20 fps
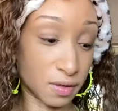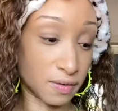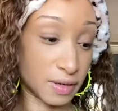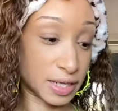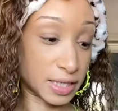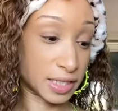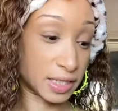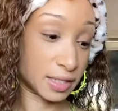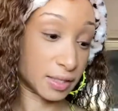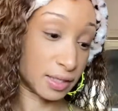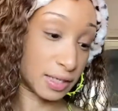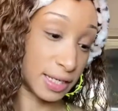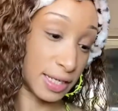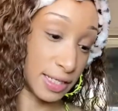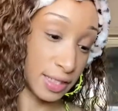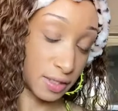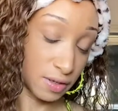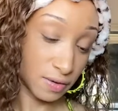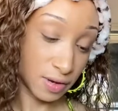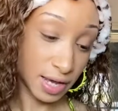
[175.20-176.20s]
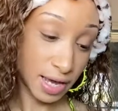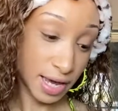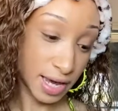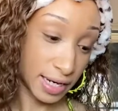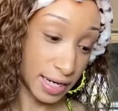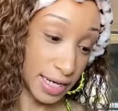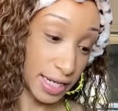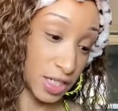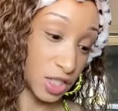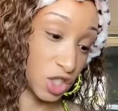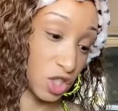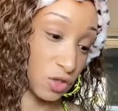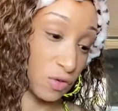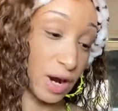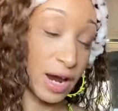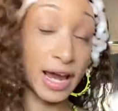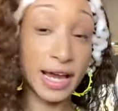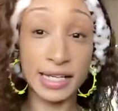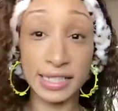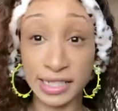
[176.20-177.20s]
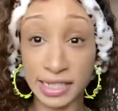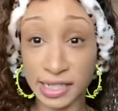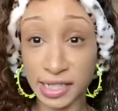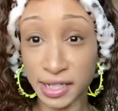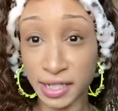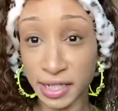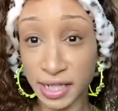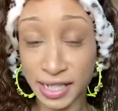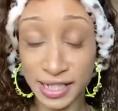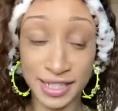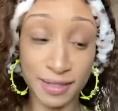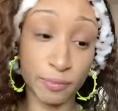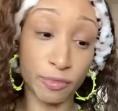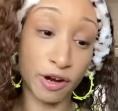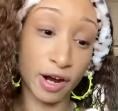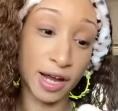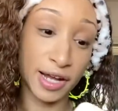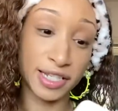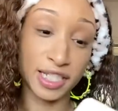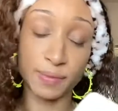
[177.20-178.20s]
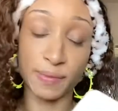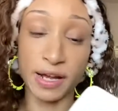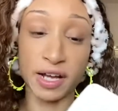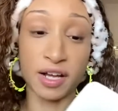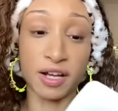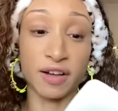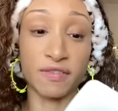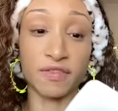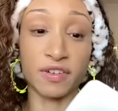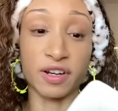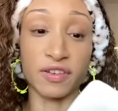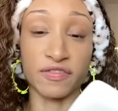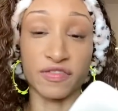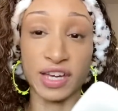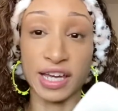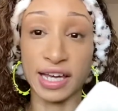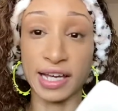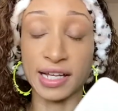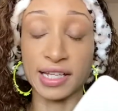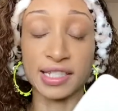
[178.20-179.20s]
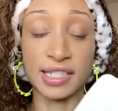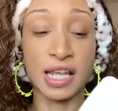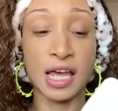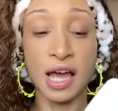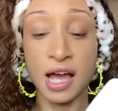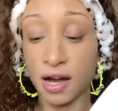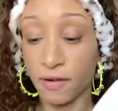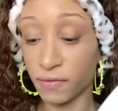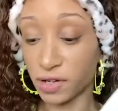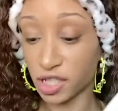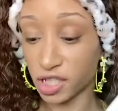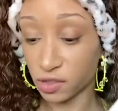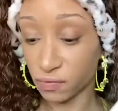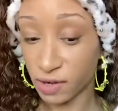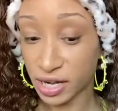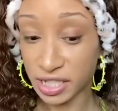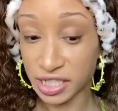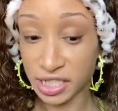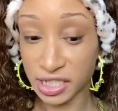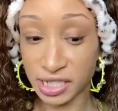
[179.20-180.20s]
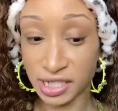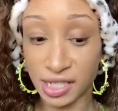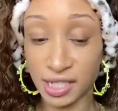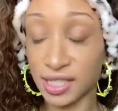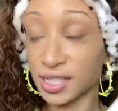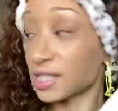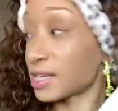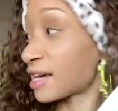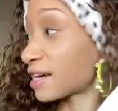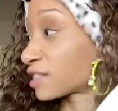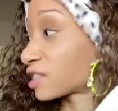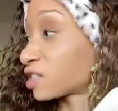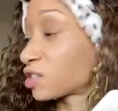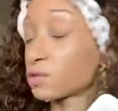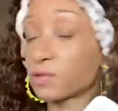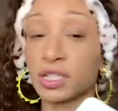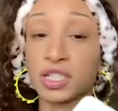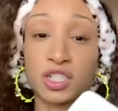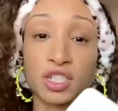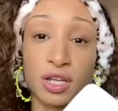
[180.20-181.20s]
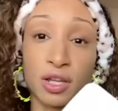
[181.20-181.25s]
right, so let's go ahead and try Sunkissed Bronze by Cover FX. I'm gonna swatch these next to each